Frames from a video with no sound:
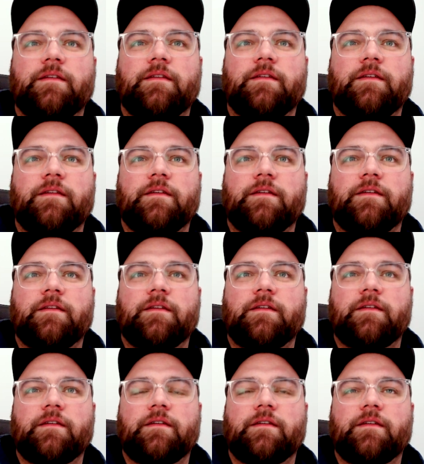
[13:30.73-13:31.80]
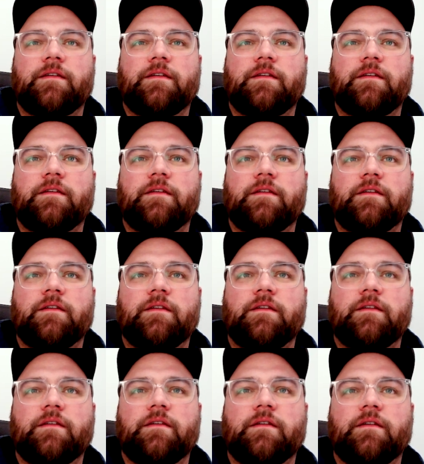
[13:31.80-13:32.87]

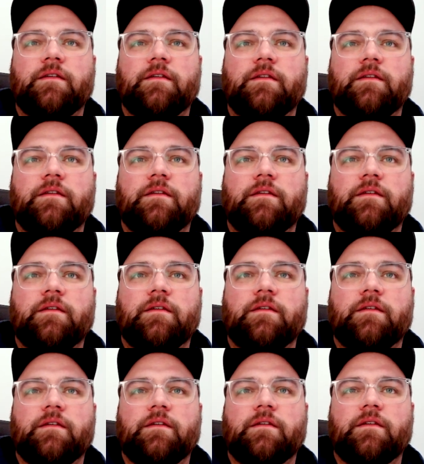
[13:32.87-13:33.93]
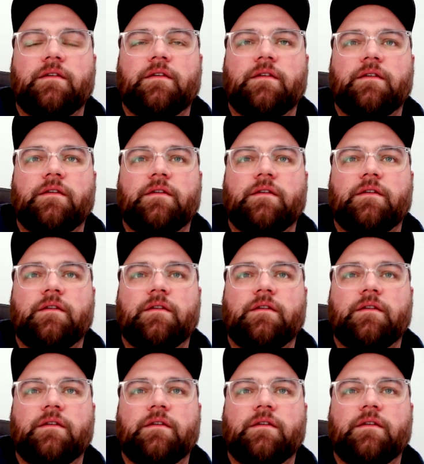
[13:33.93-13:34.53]
No words are spoken by the person on screen.